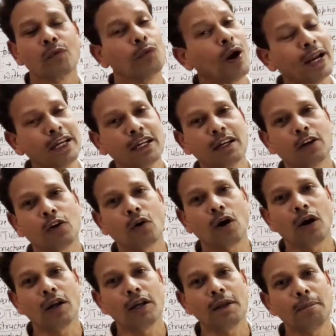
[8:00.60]
a vital
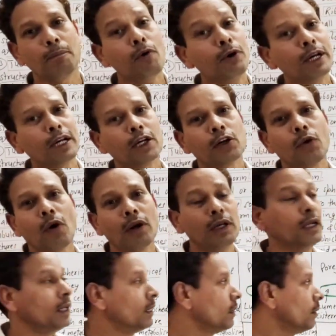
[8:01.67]
role, important
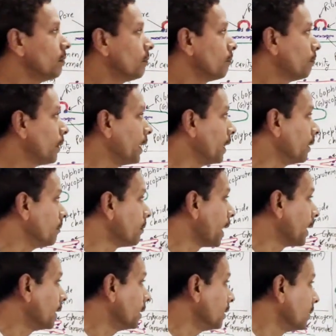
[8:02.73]
role played
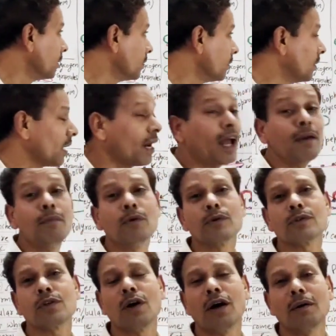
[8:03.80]
by the
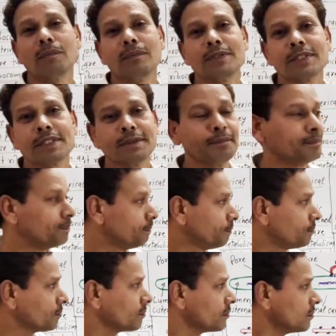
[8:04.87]
ribosomes.
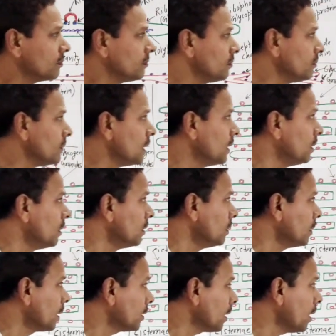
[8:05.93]

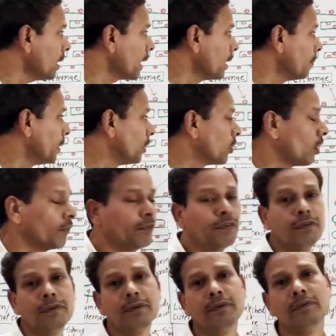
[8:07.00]
The third element of